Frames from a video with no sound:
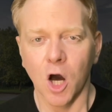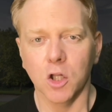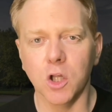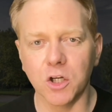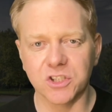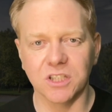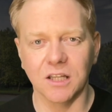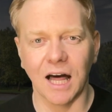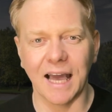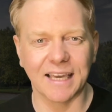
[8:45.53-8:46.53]
Lots to
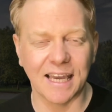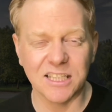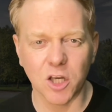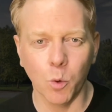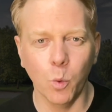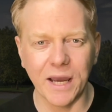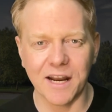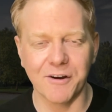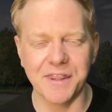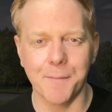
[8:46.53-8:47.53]
like. He's a
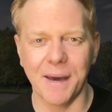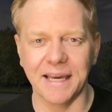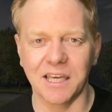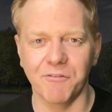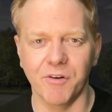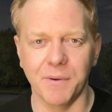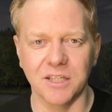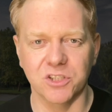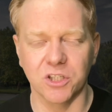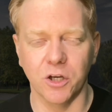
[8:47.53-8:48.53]
winner in the making for
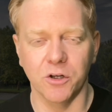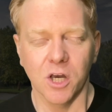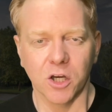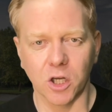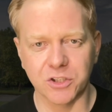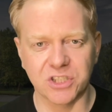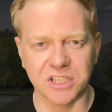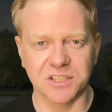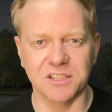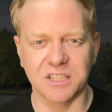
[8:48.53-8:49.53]
me soon.
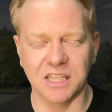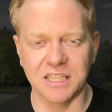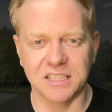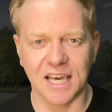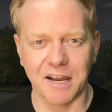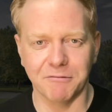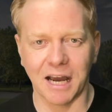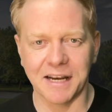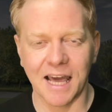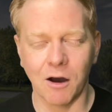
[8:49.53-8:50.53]
Consistency in his game
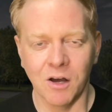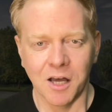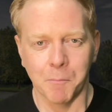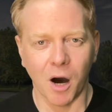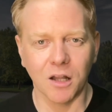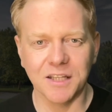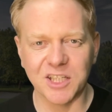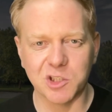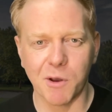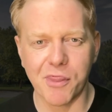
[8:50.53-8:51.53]
right now. Mark
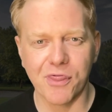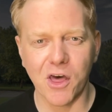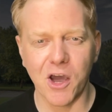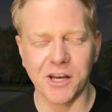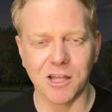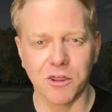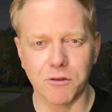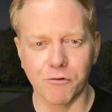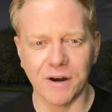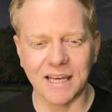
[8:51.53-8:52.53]
Leishman,
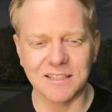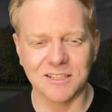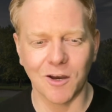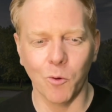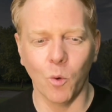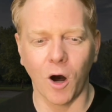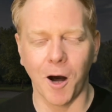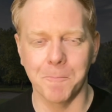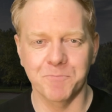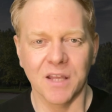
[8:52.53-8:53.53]
33-1.